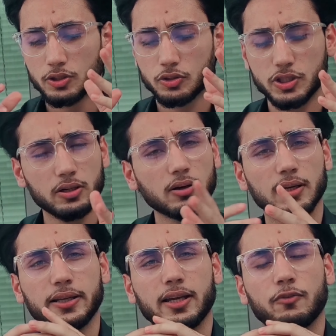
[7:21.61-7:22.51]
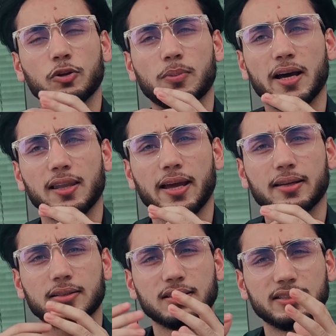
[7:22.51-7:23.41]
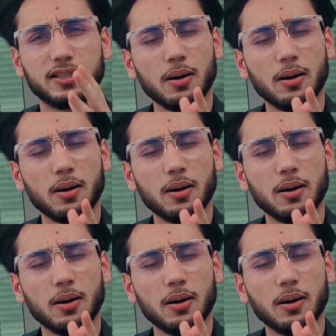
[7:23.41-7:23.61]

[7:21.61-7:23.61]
So generally, if you buy like a